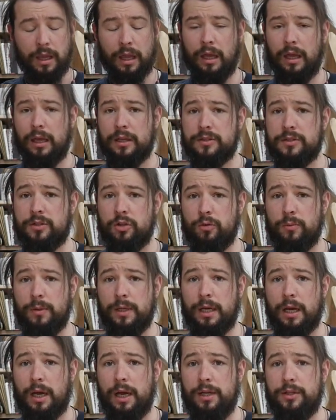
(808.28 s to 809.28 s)

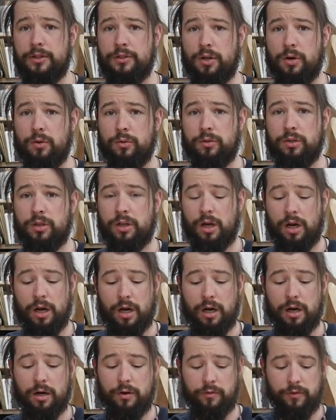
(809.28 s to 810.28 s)
assuming I don't
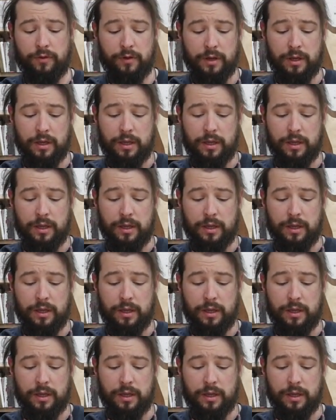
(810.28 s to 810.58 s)
carve